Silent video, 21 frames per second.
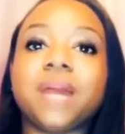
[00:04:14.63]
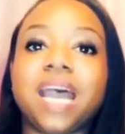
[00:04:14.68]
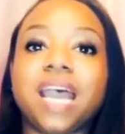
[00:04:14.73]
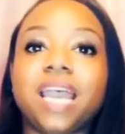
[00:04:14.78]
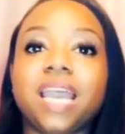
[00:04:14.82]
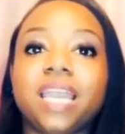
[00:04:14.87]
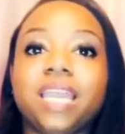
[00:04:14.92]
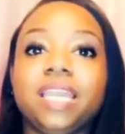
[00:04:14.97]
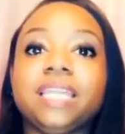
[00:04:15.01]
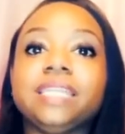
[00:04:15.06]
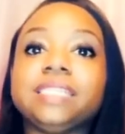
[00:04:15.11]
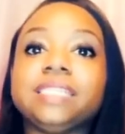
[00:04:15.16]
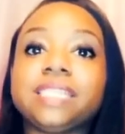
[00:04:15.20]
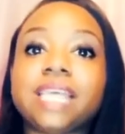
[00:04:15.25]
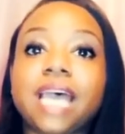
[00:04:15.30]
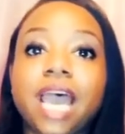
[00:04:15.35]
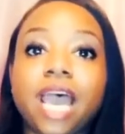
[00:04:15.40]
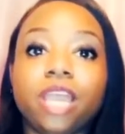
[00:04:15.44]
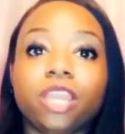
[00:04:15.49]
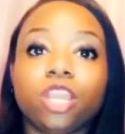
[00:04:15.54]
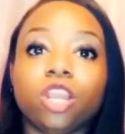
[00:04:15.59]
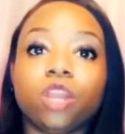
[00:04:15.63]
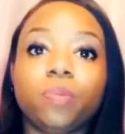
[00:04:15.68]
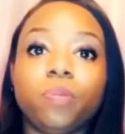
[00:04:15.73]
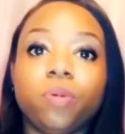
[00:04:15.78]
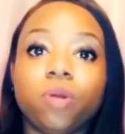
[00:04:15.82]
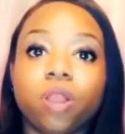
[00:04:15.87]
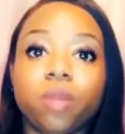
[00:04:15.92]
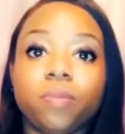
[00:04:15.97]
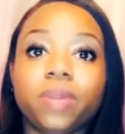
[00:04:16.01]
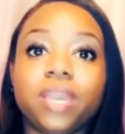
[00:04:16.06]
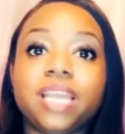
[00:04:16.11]
my entire
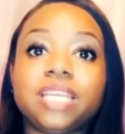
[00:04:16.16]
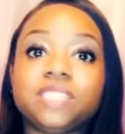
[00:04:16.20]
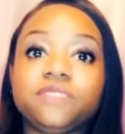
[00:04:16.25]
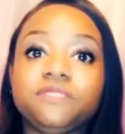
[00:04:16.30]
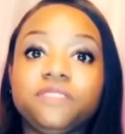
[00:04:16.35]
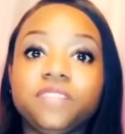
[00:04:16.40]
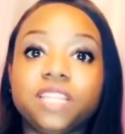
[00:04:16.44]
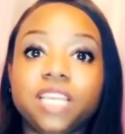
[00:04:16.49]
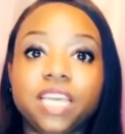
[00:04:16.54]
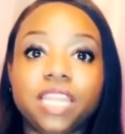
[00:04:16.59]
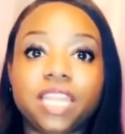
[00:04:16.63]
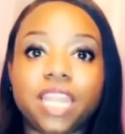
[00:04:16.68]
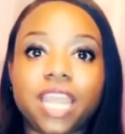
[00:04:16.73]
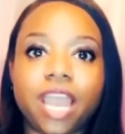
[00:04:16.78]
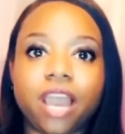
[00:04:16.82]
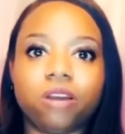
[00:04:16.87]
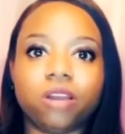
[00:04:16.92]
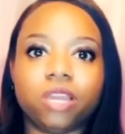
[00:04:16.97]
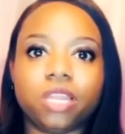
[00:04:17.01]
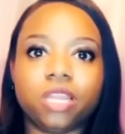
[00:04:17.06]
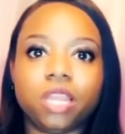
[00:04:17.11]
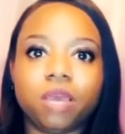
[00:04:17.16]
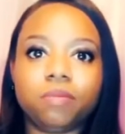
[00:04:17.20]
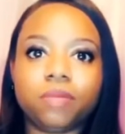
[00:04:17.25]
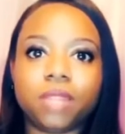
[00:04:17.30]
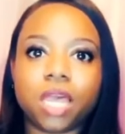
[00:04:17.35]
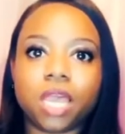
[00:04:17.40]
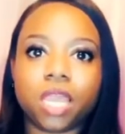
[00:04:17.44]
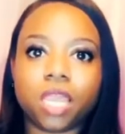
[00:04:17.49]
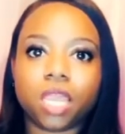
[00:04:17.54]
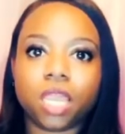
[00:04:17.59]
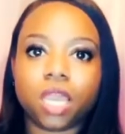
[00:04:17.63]
apartment has flooded out. And
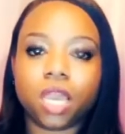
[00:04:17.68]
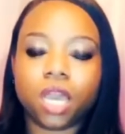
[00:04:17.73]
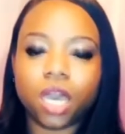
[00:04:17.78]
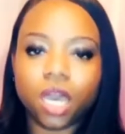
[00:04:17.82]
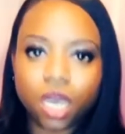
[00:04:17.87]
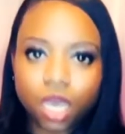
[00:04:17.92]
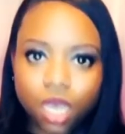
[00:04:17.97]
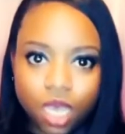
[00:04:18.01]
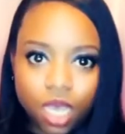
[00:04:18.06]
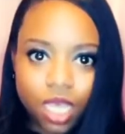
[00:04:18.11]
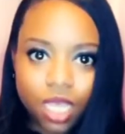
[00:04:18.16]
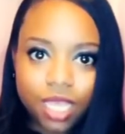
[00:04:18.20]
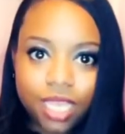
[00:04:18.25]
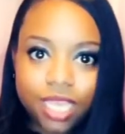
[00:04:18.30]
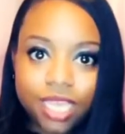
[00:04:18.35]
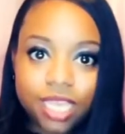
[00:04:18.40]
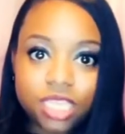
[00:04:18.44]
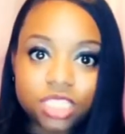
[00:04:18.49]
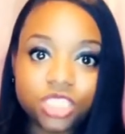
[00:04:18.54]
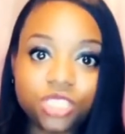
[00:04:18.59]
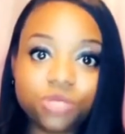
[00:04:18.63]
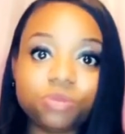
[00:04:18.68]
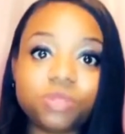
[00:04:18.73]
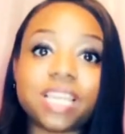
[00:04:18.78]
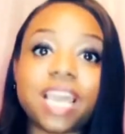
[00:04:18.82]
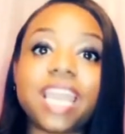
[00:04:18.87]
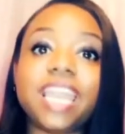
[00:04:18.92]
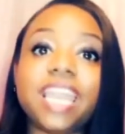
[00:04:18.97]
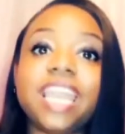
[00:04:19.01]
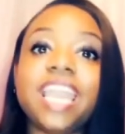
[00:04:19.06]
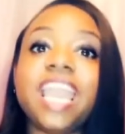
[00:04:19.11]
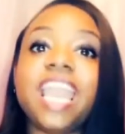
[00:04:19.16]
I'm like, huh? She
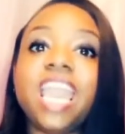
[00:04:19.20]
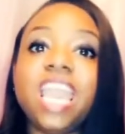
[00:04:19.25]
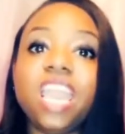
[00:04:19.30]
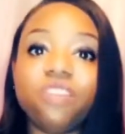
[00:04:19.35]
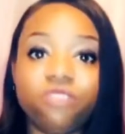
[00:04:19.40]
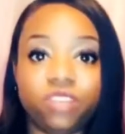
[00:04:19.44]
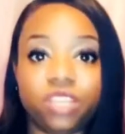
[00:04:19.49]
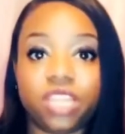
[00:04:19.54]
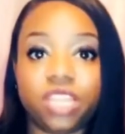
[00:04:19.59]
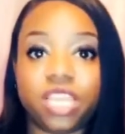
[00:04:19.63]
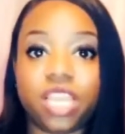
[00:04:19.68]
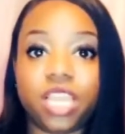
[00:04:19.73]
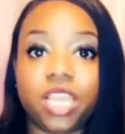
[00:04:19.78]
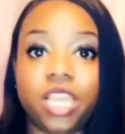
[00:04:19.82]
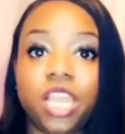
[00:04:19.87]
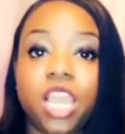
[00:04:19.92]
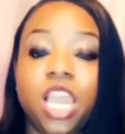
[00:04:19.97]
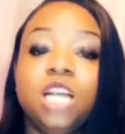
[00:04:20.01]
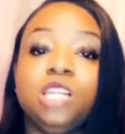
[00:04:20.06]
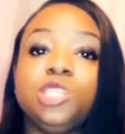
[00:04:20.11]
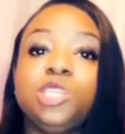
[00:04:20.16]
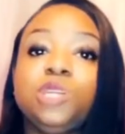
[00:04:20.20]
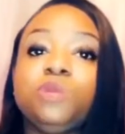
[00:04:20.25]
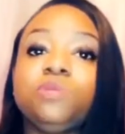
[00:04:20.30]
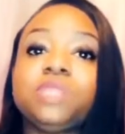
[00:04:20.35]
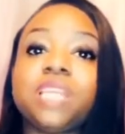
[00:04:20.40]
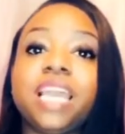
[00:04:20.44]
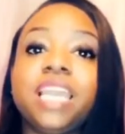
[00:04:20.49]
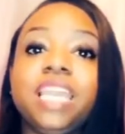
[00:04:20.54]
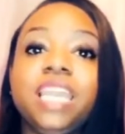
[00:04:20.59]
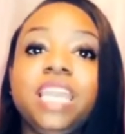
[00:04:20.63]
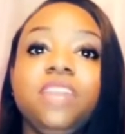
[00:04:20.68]
was like, everything. She
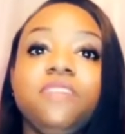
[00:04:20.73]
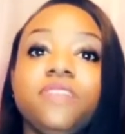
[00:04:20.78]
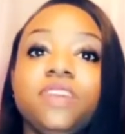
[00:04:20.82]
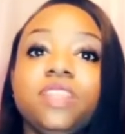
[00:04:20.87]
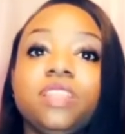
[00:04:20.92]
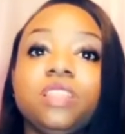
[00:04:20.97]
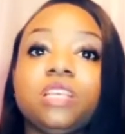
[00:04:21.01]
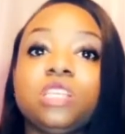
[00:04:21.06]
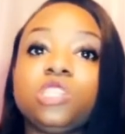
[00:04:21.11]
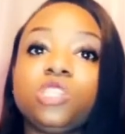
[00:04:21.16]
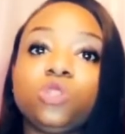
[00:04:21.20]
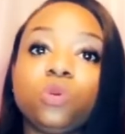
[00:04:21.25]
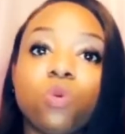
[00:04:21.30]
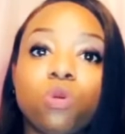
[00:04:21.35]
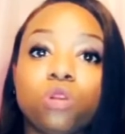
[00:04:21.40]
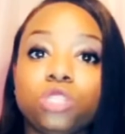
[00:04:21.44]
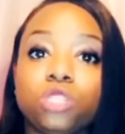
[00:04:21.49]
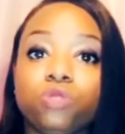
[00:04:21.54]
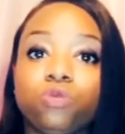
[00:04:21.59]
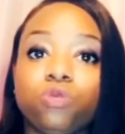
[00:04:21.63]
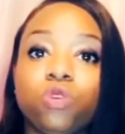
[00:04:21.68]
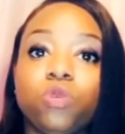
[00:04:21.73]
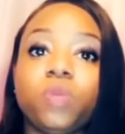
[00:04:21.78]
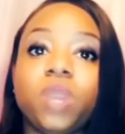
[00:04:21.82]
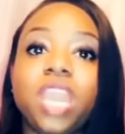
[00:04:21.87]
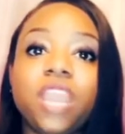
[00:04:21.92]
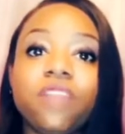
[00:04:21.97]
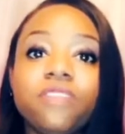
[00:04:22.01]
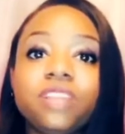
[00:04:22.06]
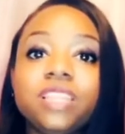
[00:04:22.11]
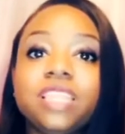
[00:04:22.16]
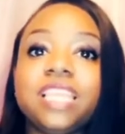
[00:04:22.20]
was like, even the storage room,
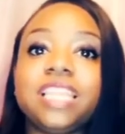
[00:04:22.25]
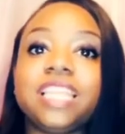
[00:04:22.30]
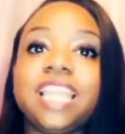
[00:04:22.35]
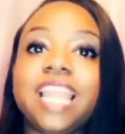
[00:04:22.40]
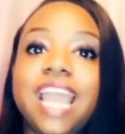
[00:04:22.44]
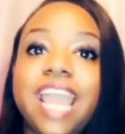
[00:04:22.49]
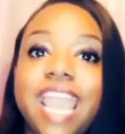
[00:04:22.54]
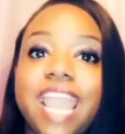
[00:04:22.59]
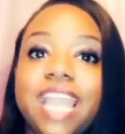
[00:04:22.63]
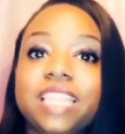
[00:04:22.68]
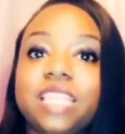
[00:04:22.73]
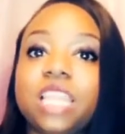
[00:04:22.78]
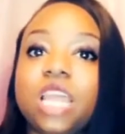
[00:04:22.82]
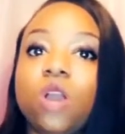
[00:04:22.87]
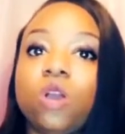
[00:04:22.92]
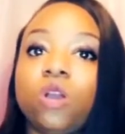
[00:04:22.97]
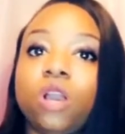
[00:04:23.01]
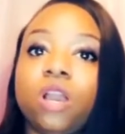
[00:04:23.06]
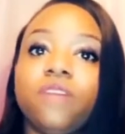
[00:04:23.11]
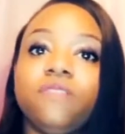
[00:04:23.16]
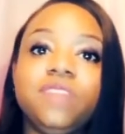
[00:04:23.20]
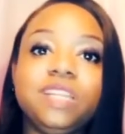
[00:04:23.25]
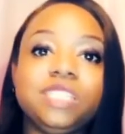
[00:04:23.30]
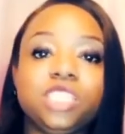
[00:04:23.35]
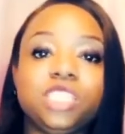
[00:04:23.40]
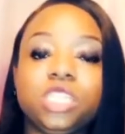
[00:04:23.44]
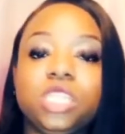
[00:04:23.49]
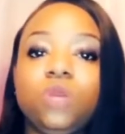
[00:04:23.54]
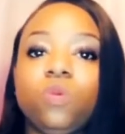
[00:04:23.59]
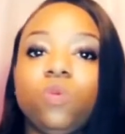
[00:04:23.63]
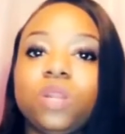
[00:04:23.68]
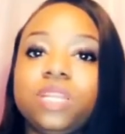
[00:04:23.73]
everything that I had that I
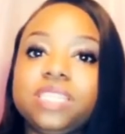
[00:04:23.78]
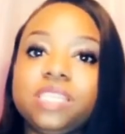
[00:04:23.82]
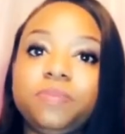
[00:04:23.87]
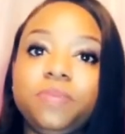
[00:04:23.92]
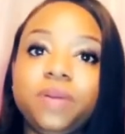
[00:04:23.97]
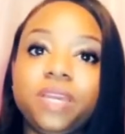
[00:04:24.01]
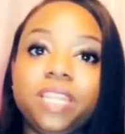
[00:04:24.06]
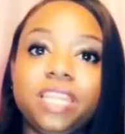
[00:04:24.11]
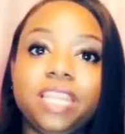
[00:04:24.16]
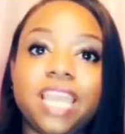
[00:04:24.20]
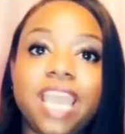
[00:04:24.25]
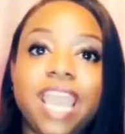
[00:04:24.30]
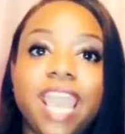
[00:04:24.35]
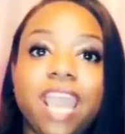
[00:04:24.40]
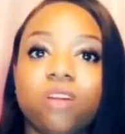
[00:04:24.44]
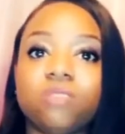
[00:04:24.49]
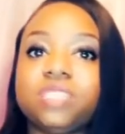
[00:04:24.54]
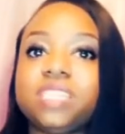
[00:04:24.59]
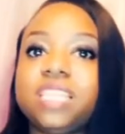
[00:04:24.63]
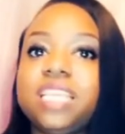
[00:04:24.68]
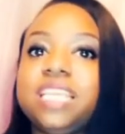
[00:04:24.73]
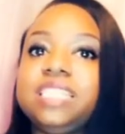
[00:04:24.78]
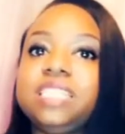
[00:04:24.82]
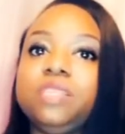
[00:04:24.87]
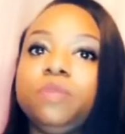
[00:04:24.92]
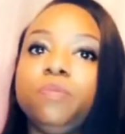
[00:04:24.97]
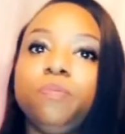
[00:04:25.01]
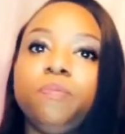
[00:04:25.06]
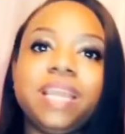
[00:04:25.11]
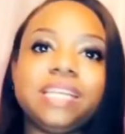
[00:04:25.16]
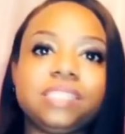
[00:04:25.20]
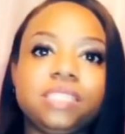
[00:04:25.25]
eventually wanted to put in the house,
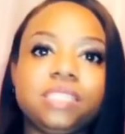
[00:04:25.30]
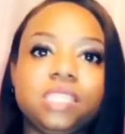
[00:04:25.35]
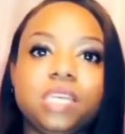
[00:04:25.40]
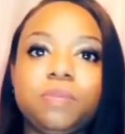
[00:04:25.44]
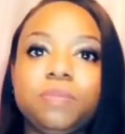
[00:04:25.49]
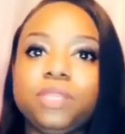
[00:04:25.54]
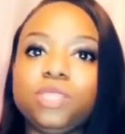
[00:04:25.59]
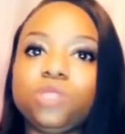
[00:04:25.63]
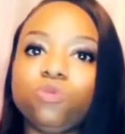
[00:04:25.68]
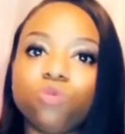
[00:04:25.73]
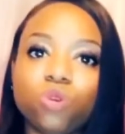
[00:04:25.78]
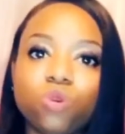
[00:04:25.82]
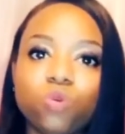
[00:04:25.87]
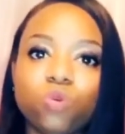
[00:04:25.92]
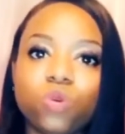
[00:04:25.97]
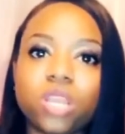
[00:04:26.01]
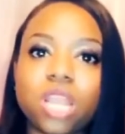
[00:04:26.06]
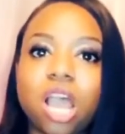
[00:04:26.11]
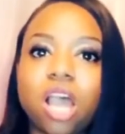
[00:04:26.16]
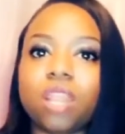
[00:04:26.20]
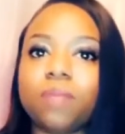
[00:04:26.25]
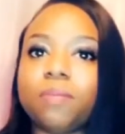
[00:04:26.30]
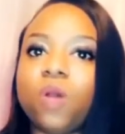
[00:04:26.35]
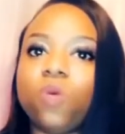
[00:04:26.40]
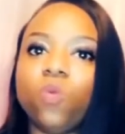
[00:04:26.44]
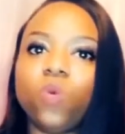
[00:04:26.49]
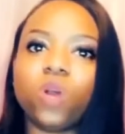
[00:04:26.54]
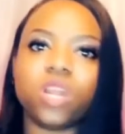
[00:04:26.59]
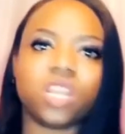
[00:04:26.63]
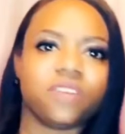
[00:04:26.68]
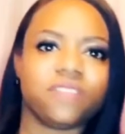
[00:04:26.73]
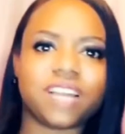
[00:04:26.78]
it's messed up, it's ruined, all of my
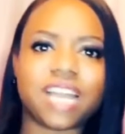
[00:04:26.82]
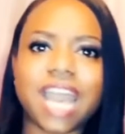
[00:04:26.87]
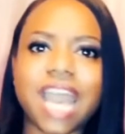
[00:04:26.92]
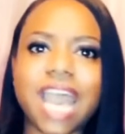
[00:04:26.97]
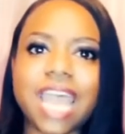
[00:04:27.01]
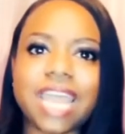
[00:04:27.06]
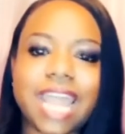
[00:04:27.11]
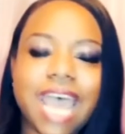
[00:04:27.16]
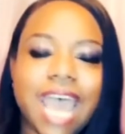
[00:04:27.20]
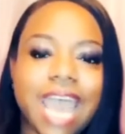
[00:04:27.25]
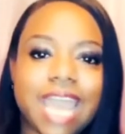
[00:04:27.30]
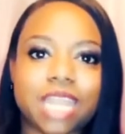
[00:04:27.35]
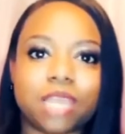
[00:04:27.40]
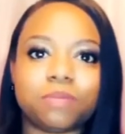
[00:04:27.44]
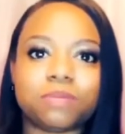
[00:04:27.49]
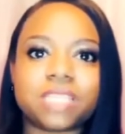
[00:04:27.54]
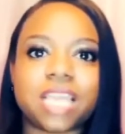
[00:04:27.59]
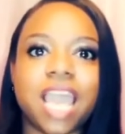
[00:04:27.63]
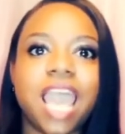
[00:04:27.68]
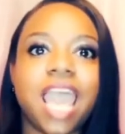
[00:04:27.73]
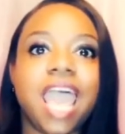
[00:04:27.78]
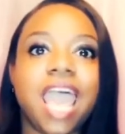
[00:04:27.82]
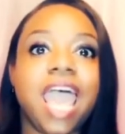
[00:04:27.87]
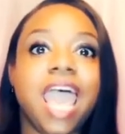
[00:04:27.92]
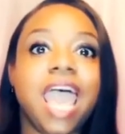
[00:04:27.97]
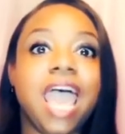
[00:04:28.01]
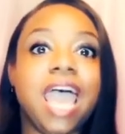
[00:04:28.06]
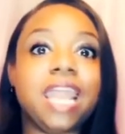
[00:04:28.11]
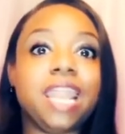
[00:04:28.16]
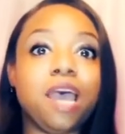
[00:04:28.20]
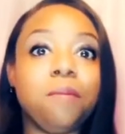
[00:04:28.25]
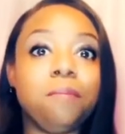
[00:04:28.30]
one-of-a-kind items.
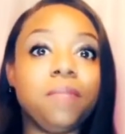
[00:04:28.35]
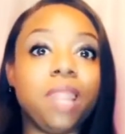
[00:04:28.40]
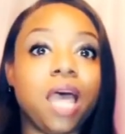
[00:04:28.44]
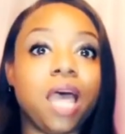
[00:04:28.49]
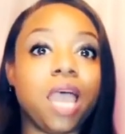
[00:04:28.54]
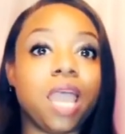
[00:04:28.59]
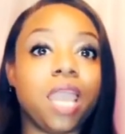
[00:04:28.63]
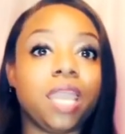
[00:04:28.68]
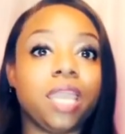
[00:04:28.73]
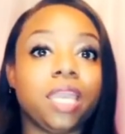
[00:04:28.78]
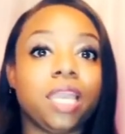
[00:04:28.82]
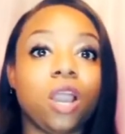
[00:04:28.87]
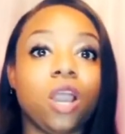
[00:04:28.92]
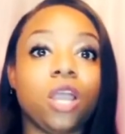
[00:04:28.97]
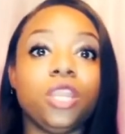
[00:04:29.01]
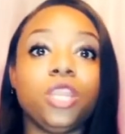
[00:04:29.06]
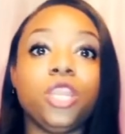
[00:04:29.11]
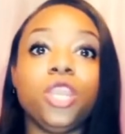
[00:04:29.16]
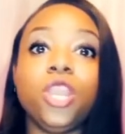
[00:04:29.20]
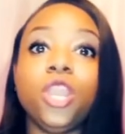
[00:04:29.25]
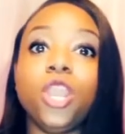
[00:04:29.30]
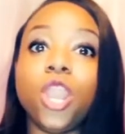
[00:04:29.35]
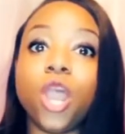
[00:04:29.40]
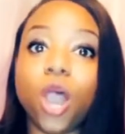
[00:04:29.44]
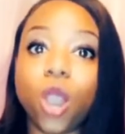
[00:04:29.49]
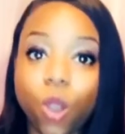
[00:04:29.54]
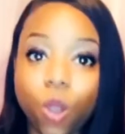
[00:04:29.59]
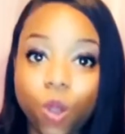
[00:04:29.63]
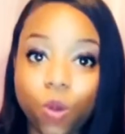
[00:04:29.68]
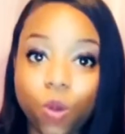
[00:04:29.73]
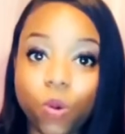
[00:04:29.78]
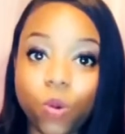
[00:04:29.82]
And I'm like,
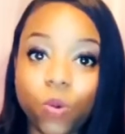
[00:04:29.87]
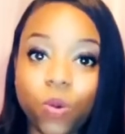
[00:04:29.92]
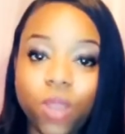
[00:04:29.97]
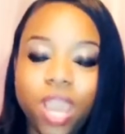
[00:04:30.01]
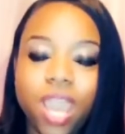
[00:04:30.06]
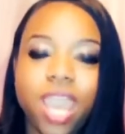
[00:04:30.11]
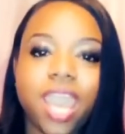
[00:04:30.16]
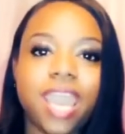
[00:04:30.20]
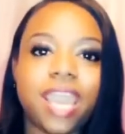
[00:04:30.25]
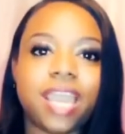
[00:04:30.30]
no.